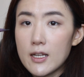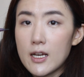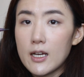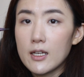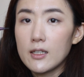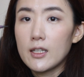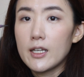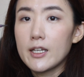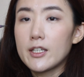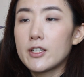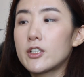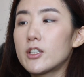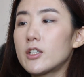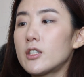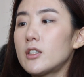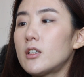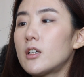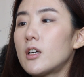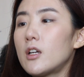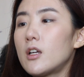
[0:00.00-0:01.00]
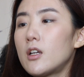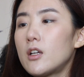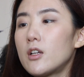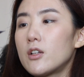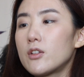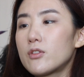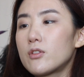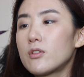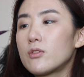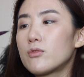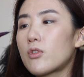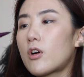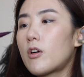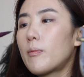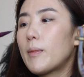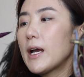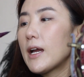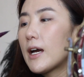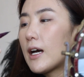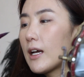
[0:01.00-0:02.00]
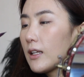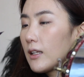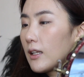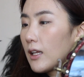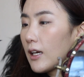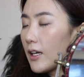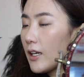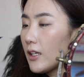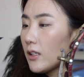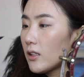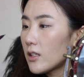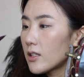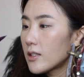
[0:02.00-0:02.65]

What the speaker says: eyeliner to draw my eyeline.